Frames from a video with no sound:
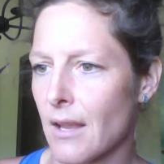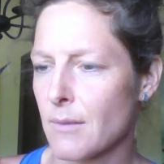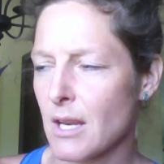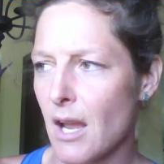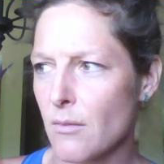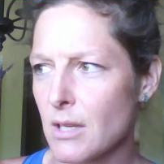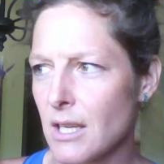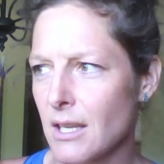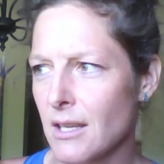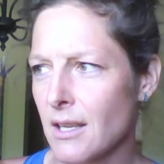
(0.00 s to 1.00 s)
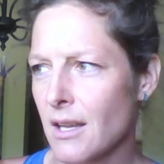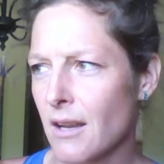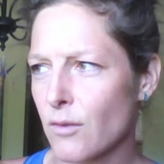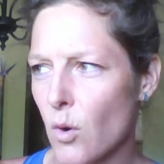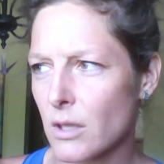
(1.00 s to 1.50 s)
I mean, how many?
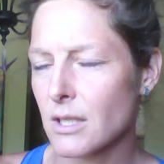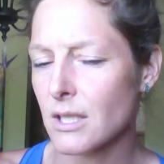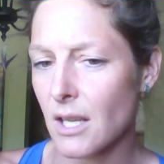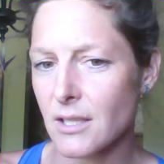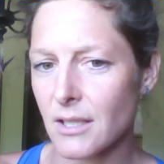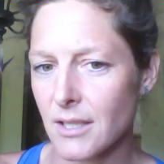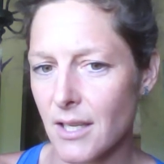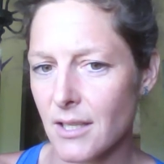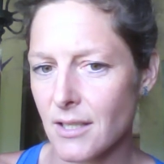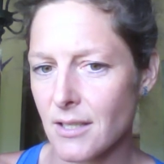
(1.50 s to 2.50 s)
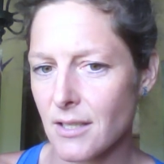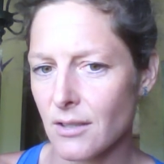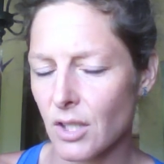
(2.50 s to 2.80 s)
Of course it does exist.